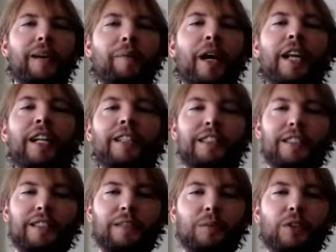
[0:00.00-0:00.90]
mining
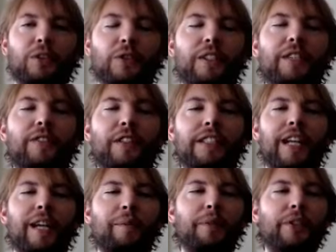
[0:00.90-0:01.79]
systems use different
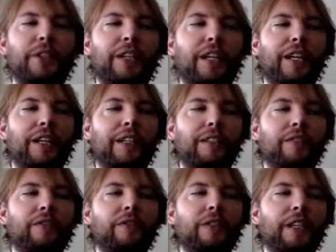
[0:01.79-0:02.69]
types of